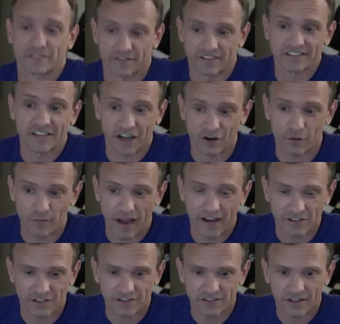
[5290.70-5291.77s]
of this? I think I know what
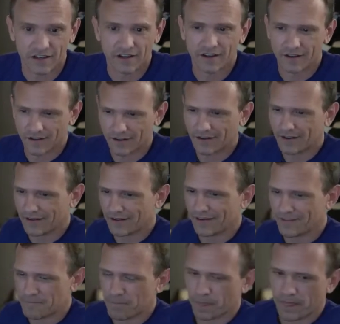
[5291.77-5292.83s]
it is because
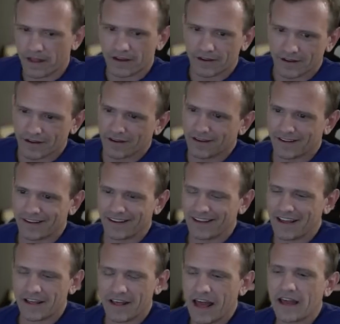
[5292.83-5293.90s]
everyone's talked about it so
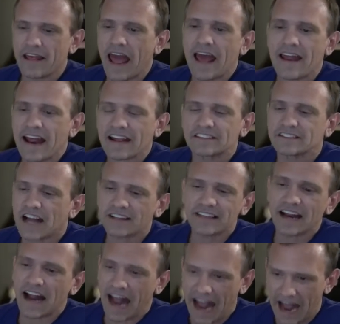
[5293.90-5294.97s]
often. And it's not
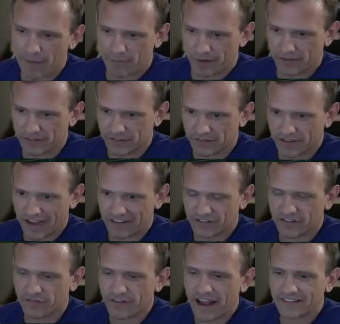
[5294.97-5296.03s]
that it happens. It's
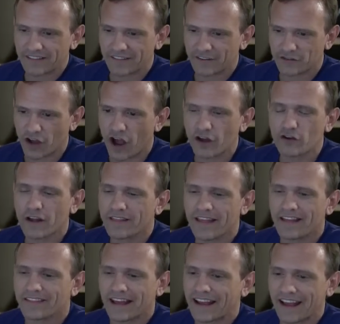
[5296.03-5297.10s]
the fact that there's 100...
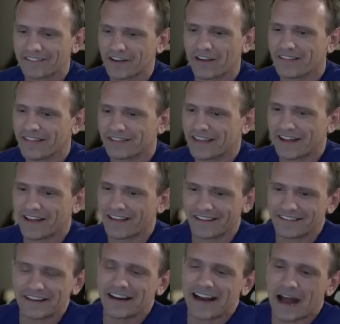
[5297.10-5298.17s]
Like, it
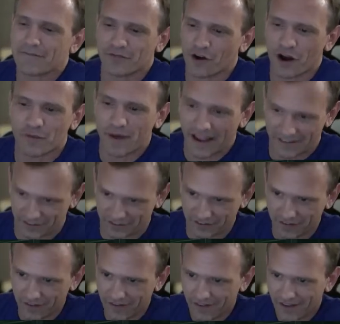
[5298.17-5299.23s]
doesn't need to happen for 100 pages.
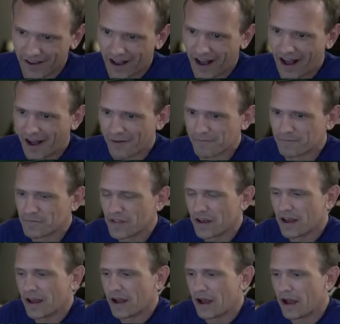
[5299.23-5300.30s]

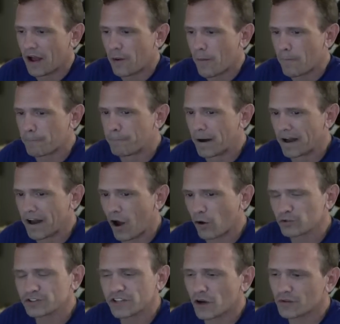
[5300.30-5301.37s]
But
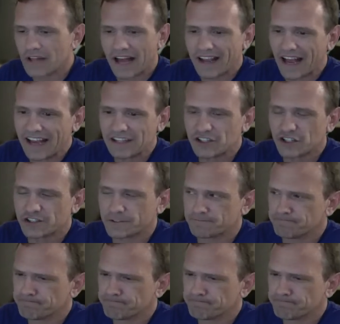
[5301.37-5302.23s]
also, like, it just...